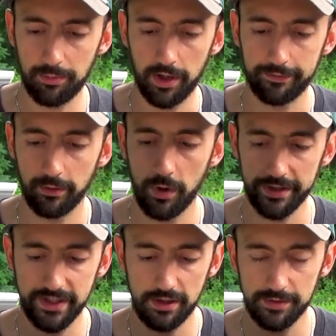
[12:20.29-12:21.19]
But for
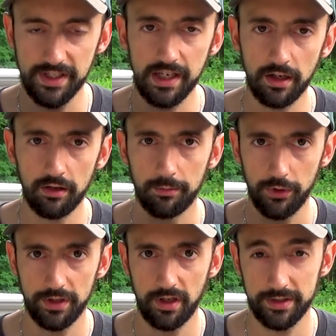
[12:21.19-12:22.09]
multi-use gear and
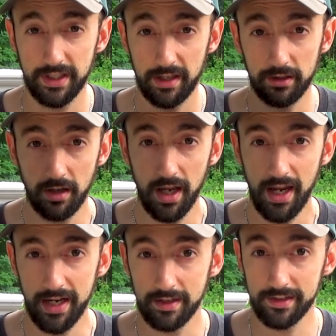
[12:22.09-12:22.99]
putting it all together,
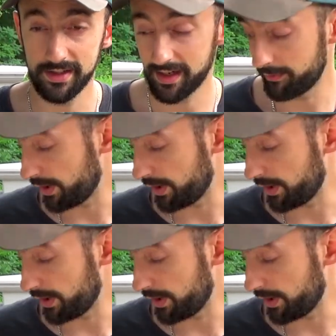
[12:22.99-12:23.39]
it does save